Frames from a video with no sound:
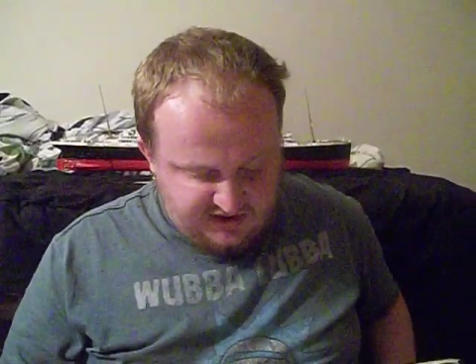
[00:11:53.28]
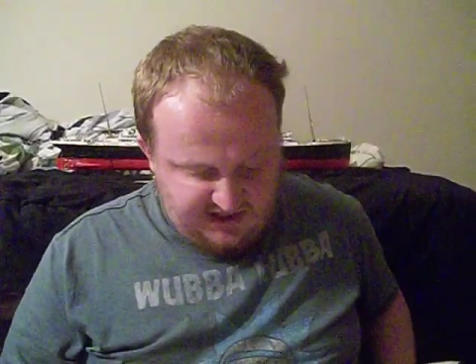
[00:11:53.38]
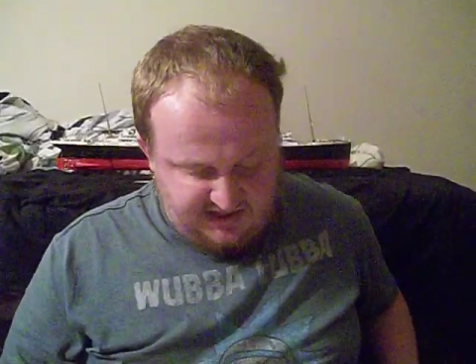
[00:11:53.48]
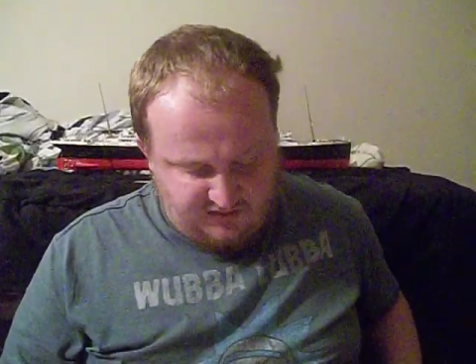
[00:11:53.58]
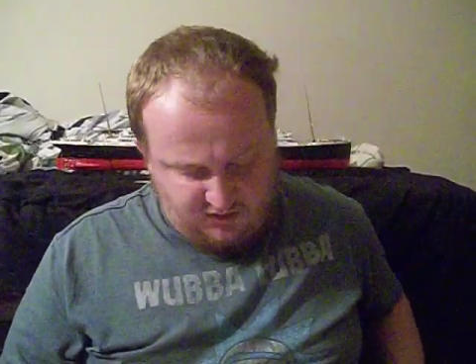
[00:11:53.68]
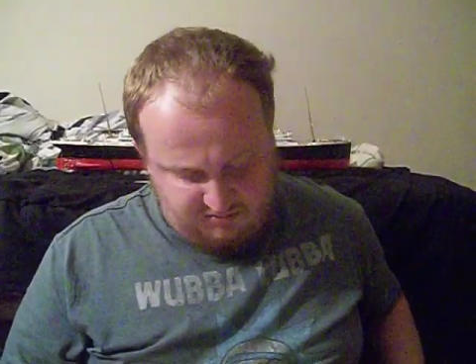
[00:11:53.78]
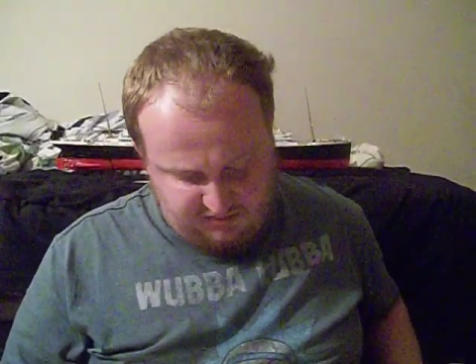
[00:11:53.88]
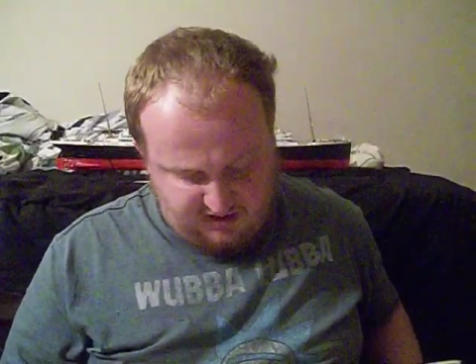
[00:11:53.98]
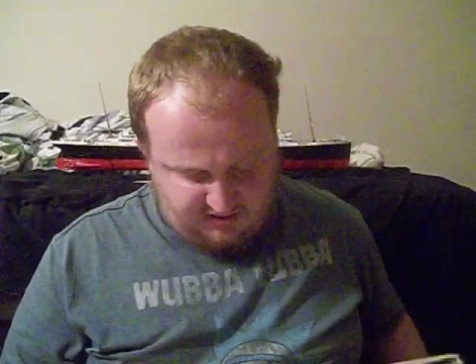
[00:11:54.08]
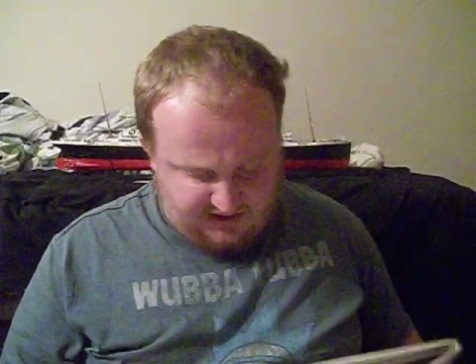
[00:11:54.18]
She had dark
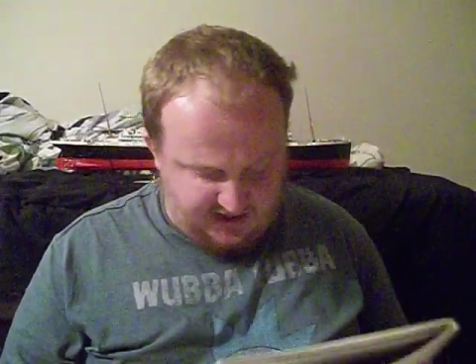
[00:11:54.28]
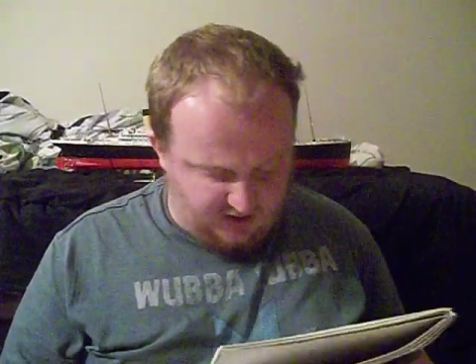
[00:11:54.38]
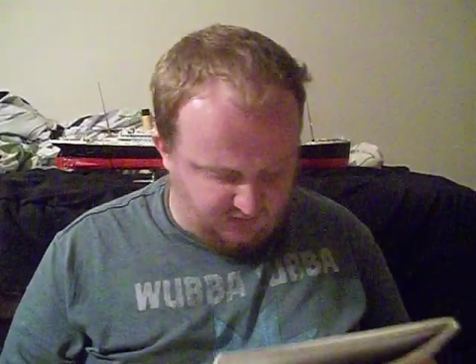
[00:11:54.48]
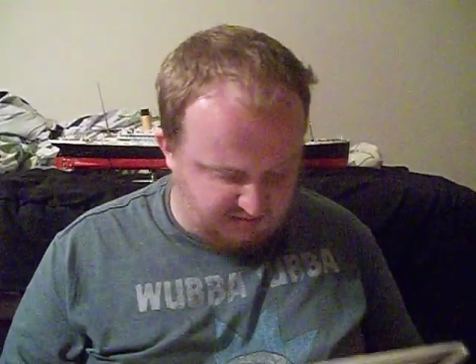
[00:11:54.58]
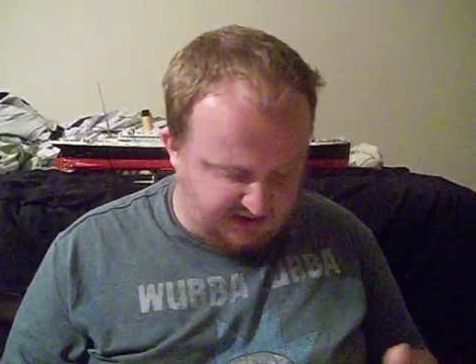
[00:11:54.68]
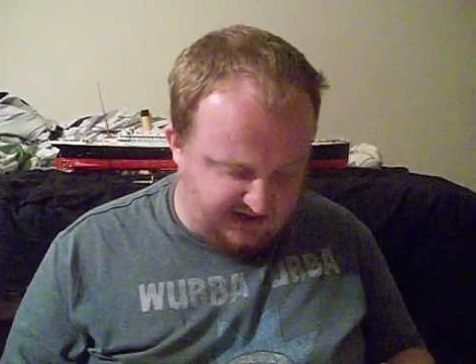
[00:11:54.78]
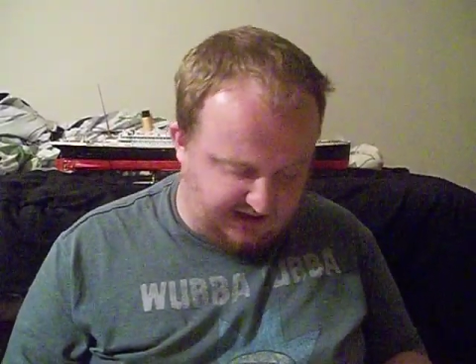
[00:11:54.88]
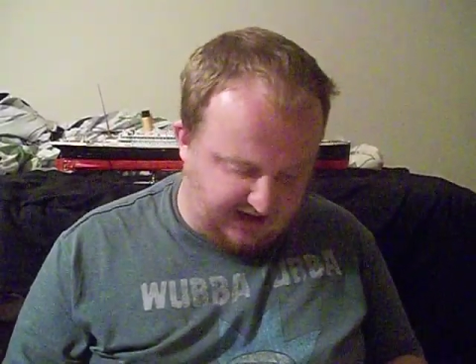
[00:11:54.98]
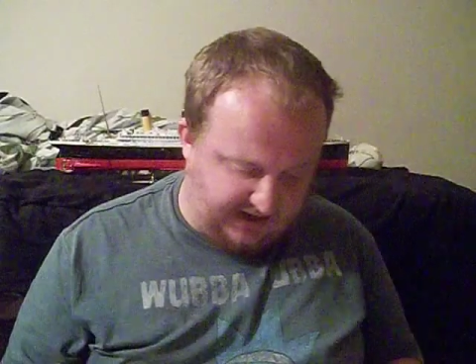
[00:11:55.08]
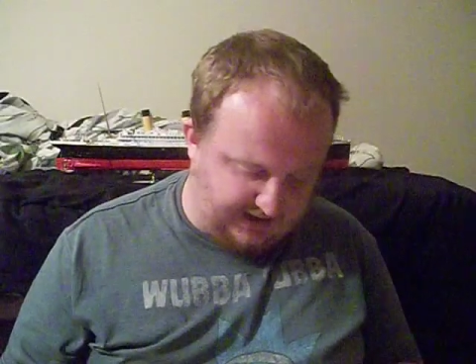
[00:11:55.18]
blonde hair with
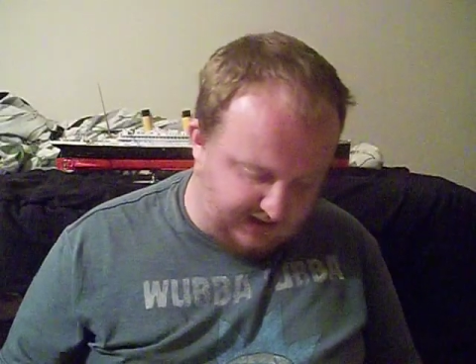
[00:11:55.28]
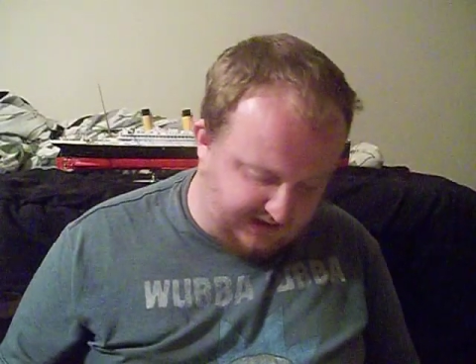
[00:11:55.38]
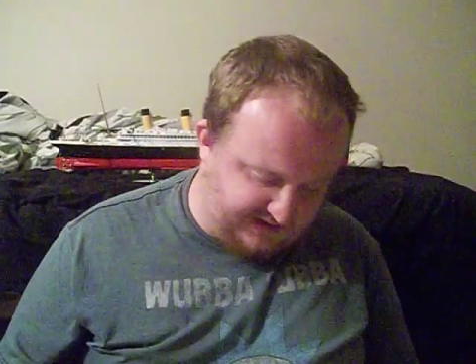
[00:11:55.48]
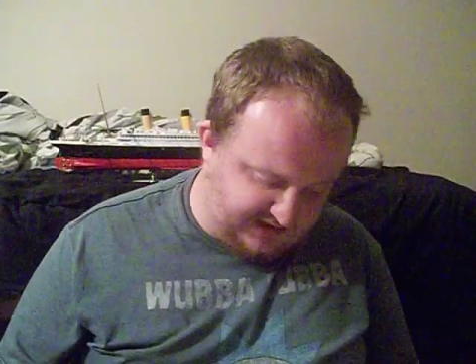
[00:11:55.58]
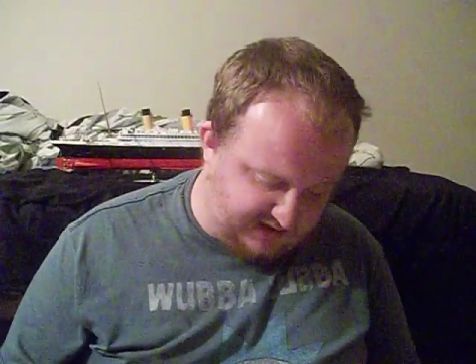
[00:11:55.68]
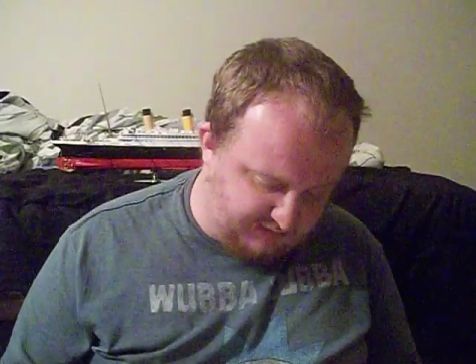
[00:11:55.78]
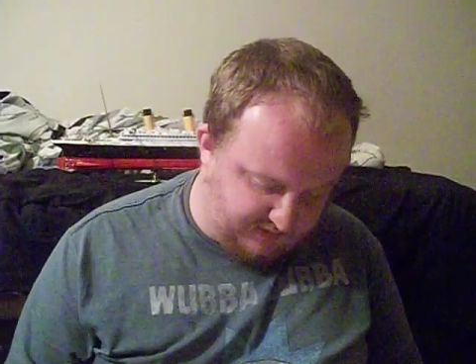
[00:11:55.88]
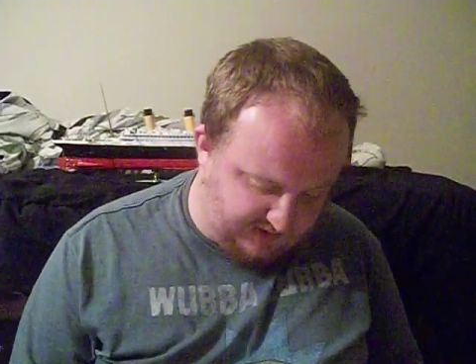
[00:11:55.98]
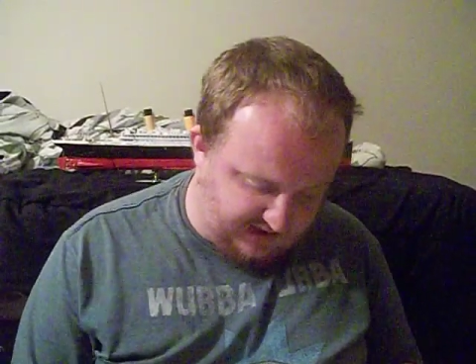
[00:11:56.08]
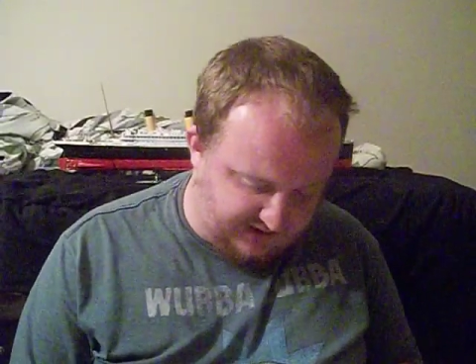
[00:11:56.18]
black highlights at the
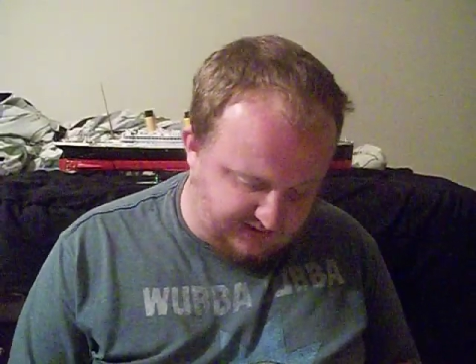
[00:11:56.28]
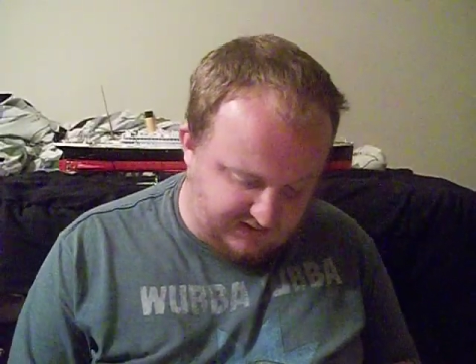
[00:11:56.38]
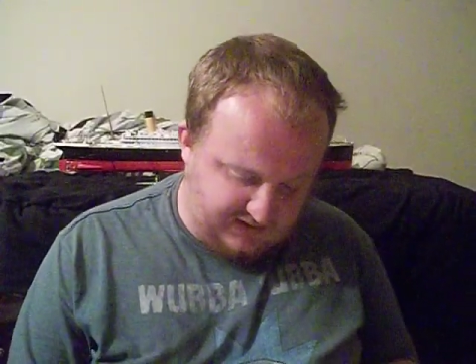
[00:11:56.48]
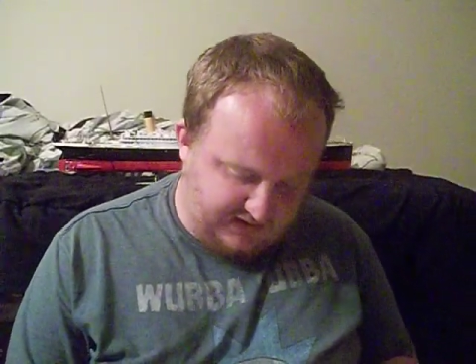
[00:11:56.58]
ends.